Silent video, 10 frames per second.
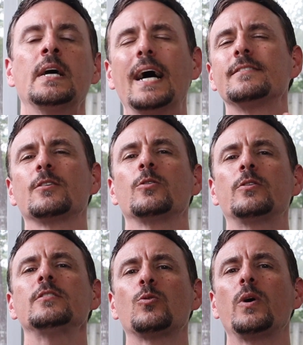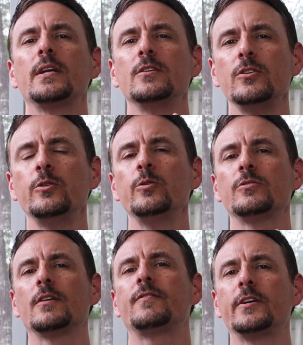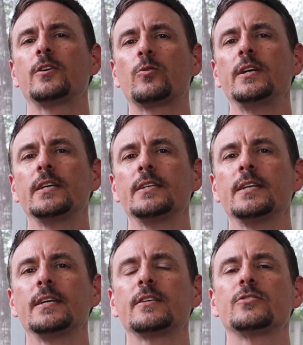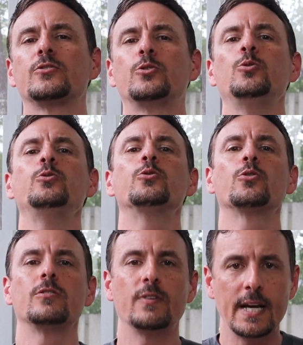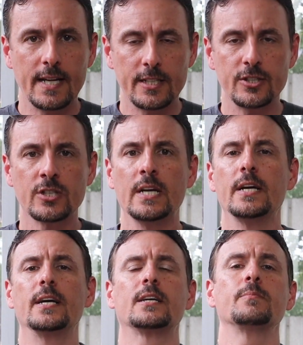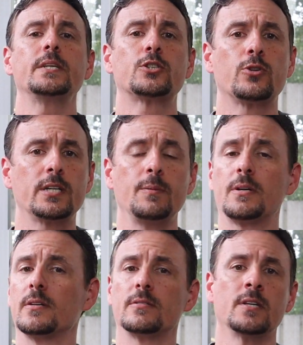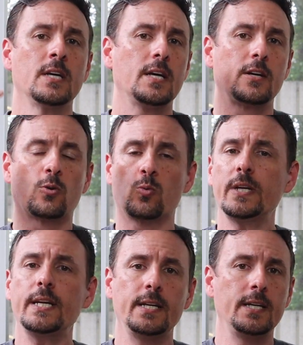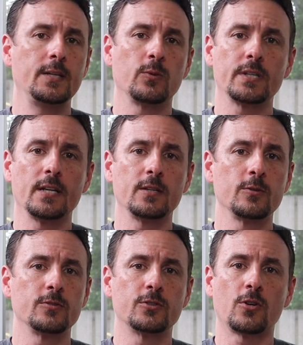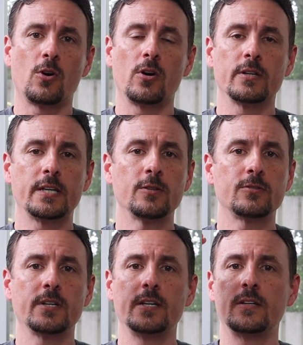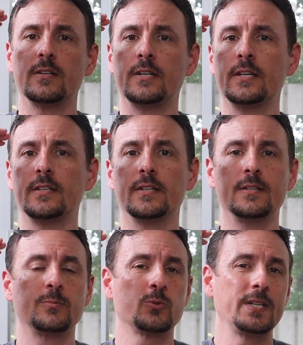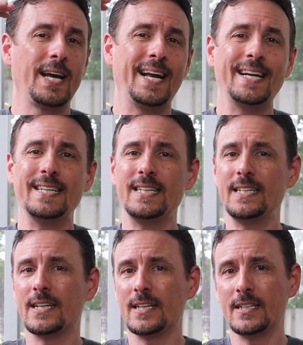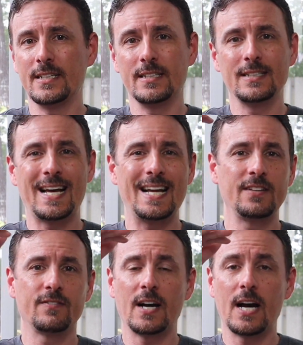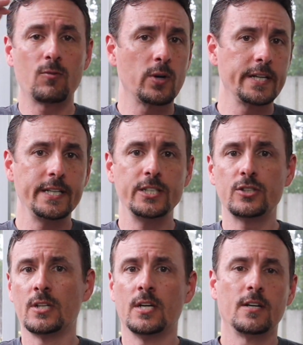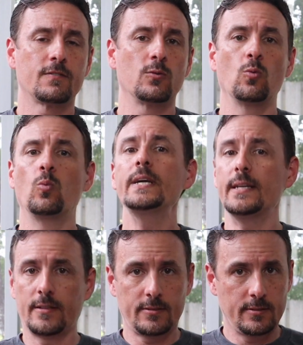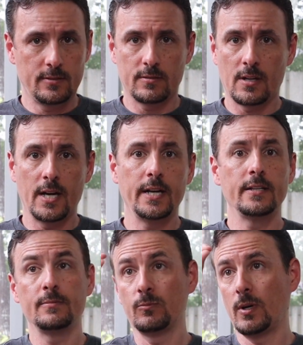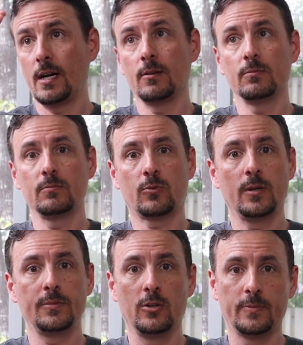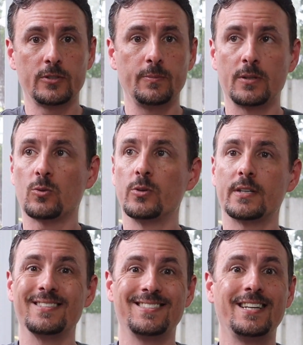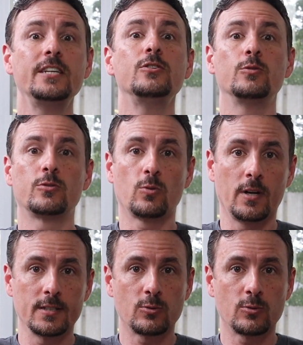And so there is a way to use that fear and greed index to your advantage. It can be tricky because greed, one noticed in the chart, like it'll stay in the between 80 and 95 range for weeks, right? And while crypto, especially Bitcoin, continues to rise.